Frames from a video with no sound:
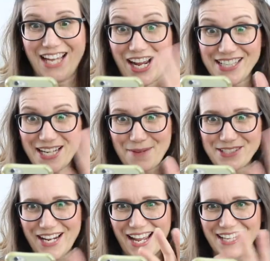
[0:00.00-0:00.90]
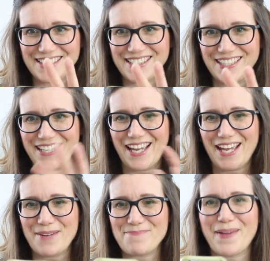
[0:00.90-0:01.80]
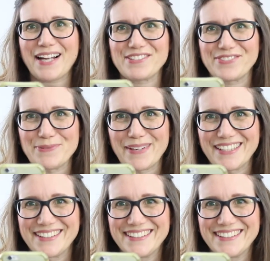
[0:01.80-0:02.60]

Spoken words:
Hi Snapchat! Back to filming.